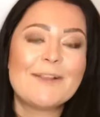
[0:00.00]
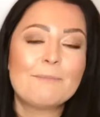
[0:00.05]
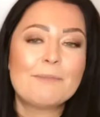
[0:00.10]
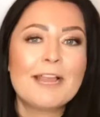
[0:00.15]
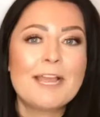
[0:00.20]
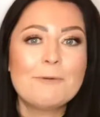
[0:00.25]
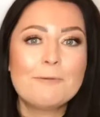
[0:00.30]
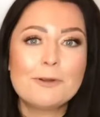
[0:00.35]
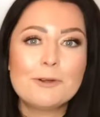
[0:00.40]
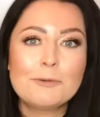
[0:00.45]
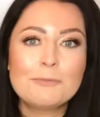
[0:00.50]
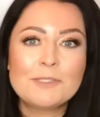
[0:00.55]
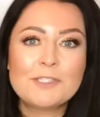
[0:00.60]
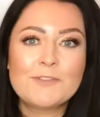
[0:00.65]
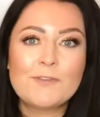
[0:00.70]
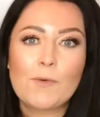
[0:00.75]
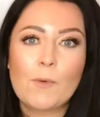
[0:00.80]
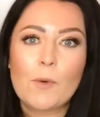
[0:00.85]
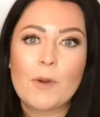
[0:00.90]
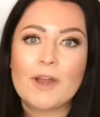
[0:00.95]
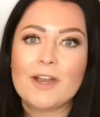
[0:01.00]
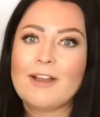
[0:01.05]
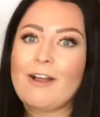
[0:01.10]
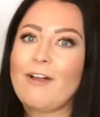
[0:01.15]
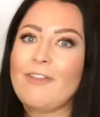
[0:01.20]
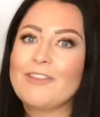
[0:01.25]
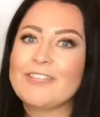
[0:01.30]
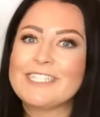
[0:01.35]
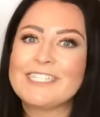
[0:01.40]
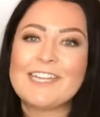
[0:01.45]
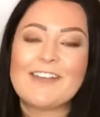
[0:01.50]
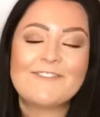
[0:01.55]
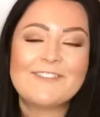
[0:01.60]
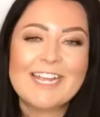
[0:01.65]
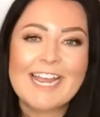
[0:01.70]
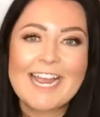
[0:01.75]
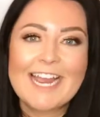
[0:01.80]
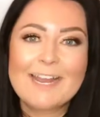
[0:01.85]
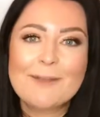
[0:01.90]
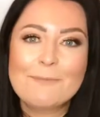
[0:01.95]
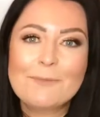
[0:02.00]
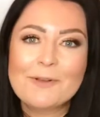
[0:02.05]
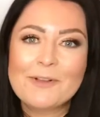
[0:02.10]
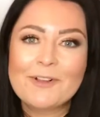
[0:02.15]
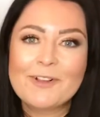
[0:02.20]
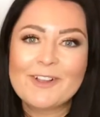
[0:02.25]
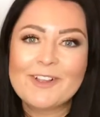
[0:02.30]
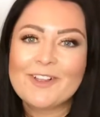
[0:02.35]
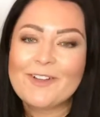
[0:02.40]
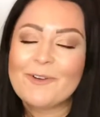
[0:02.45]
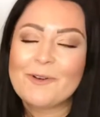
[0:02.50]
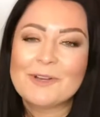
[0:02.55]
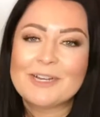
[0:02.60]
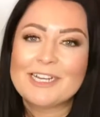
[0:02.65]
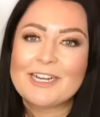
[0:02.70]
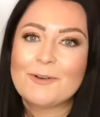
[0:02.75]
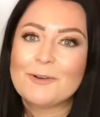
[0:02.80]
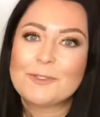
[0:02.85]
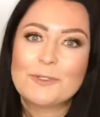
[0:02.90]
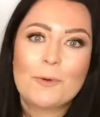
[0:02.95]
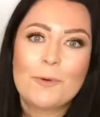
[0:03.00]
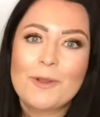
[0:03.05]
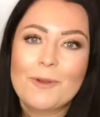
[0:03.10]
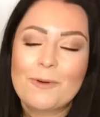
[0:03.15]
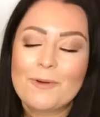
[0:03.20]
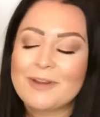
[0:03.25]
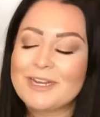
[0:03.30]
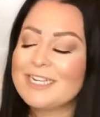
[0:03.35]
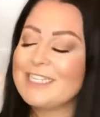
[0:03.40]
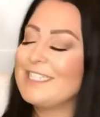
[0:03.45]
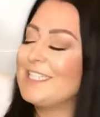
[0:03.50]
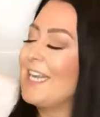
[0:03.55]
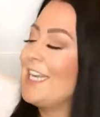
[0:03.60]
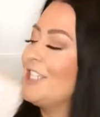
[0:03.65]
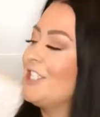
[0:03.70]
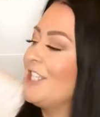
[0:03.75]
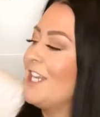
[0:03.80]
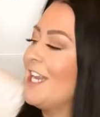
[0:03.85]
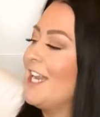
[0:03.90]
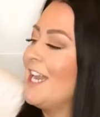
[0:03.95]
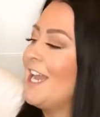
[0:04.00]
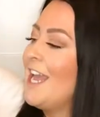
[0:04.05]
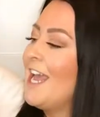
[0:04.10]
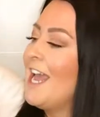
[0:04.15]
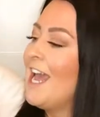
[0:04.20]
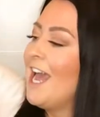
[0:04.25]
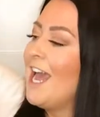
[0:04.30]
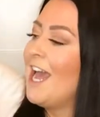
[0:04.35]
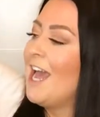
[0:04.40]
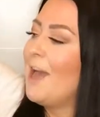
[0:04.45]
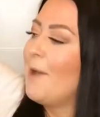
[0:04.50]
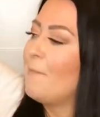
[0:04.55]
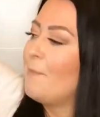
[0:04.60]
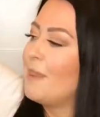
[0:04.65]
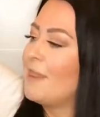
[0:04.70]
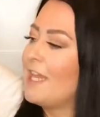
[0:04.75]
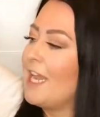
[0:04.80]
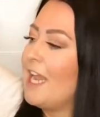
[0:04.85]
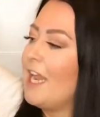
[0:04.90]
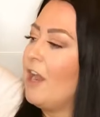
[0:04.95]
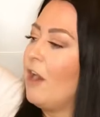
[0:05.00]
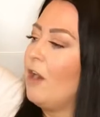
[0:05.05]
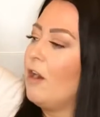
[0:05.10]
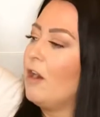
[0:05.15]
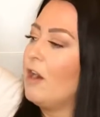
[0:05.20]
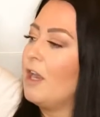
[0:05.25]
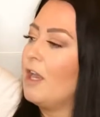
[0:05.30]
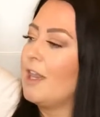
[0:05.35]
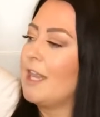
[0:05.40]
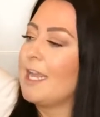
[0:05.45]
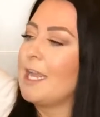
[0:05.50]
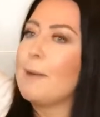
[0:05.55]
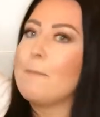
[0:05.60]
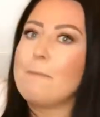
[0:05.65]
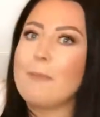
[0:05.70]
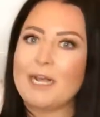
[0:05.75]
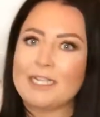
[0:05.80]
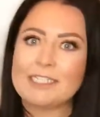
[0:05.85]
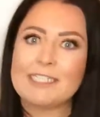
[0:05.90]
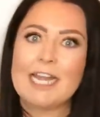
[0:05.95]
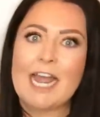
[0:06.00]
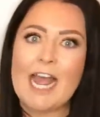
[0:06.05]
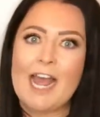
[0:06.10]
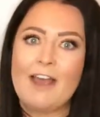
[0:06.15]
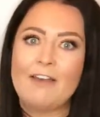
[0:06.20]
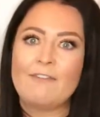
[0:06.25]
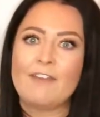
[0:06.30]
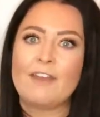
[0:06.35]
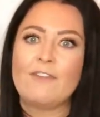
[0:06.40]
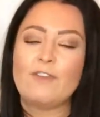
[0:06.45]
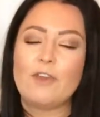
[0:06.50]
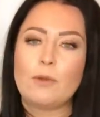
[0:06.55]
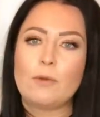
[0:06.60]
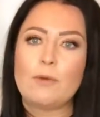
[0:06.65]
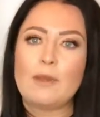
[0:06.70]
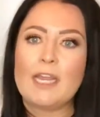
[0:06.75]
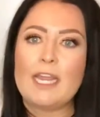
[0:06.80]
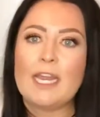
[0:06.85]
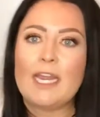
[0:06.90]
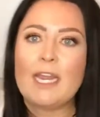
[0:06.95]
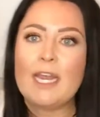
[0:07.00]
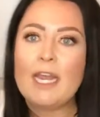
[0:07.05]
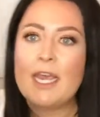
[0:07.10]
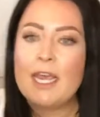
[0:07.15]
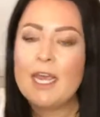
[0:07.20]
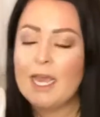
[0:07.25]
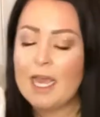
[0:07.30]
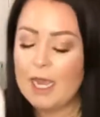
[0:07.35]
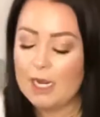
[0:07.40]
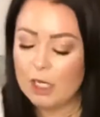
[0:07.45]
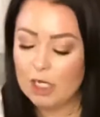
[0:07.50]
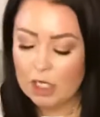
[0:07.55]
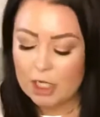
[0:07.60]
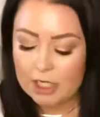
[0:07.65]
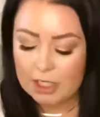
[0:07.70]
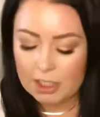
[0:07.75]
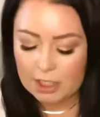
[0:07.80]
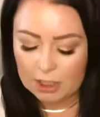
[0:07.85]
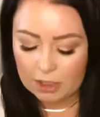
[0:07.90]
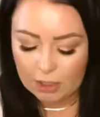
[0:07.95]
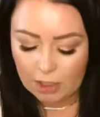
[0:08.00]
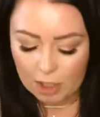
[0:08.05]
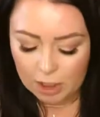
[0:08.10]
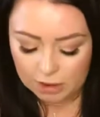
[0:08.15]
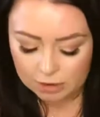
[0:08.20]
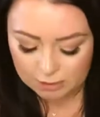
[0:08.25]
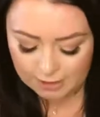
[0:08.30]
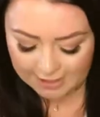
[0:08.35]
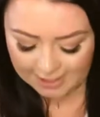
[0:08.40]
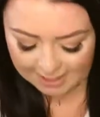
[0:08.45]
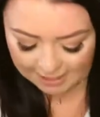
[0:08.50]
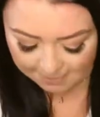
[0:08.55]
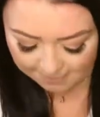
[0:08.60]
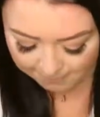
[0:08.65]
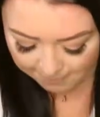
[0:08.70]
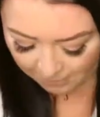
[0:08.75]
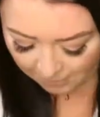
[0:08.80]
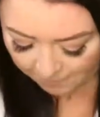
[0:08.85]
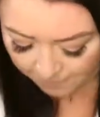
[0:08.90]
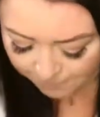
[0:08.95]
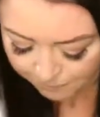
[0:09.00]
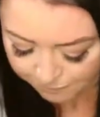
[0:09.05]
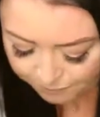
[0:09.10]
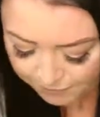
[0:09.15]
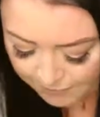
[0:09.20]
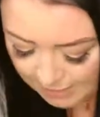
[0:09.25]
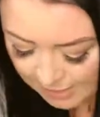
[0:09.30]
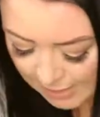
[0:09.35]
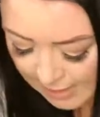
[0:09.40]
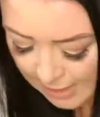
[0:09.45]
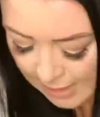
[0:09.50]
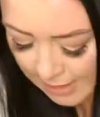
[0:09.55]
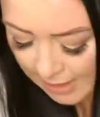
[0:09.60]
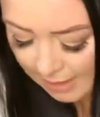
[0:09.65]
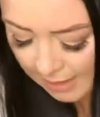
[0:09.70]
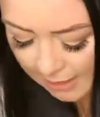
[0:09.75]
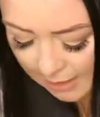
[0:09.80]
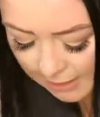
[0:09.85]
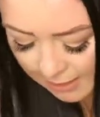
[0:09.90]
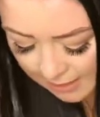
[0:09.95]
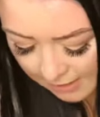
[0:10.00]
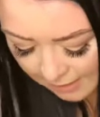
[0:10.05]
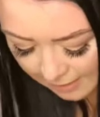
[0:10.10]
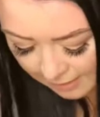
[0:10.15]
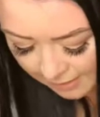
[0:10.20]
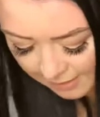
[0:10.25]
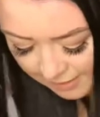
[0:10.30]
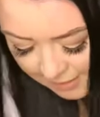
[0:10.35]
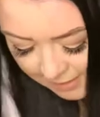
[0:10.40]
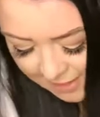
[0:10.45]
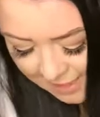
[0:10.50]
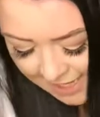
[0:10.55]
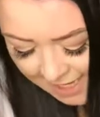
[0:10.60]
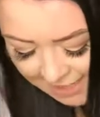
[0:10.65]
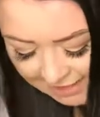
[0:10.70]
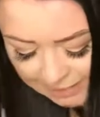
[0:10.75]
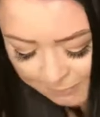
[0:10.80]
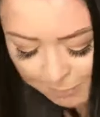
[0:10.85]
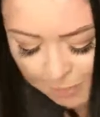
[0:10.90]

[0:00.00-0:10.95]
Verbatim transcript: playrooms for all the stuffed animal or, or toy organization, um, but they are like a must have if you need a good laundry hamper. The next